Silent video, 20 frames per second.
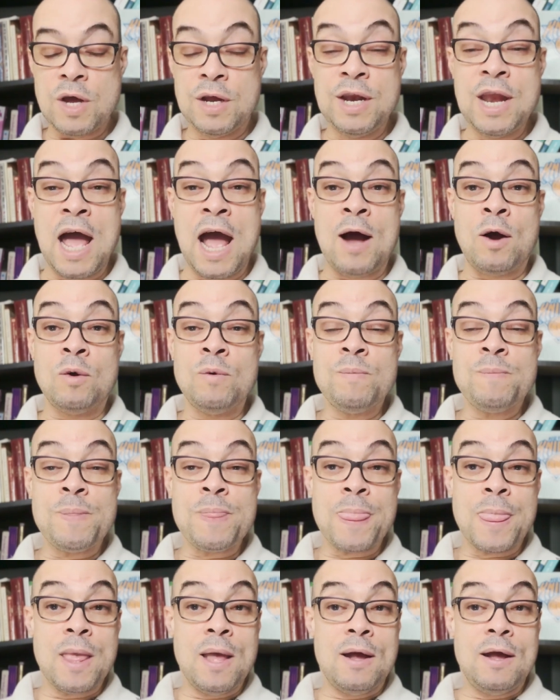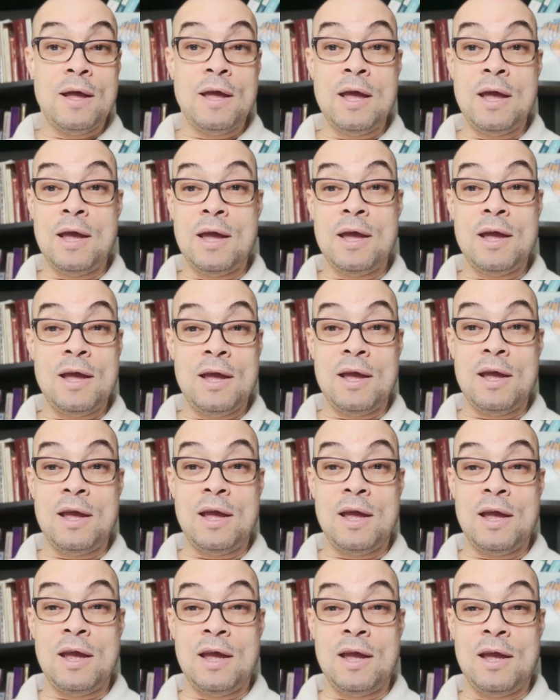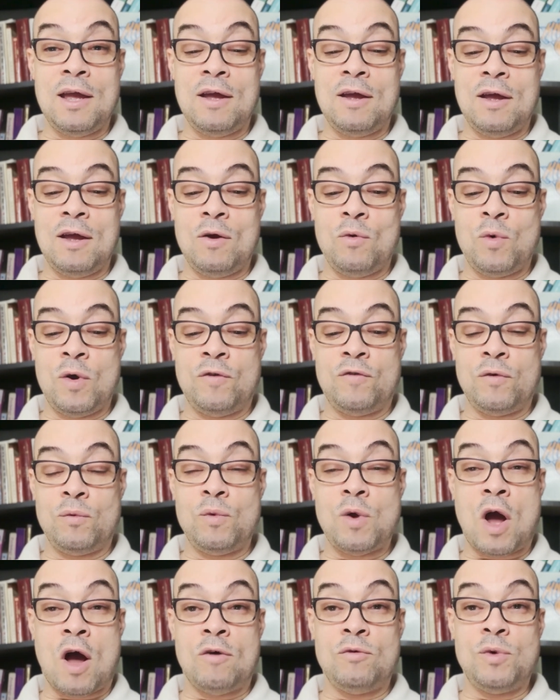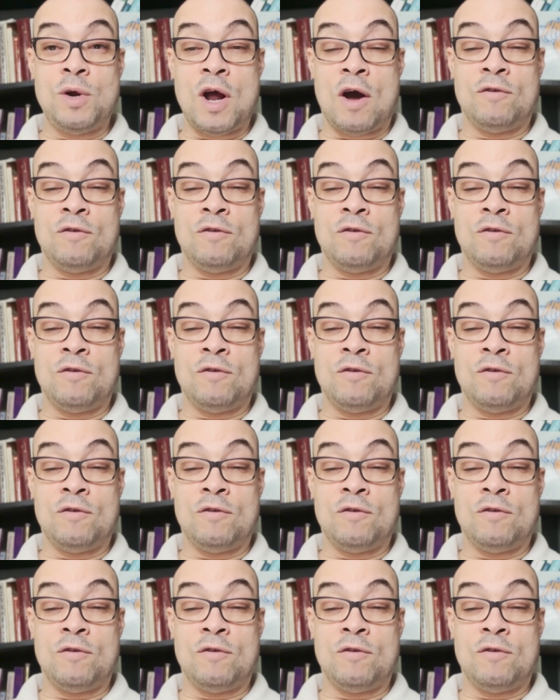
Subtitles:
Now, with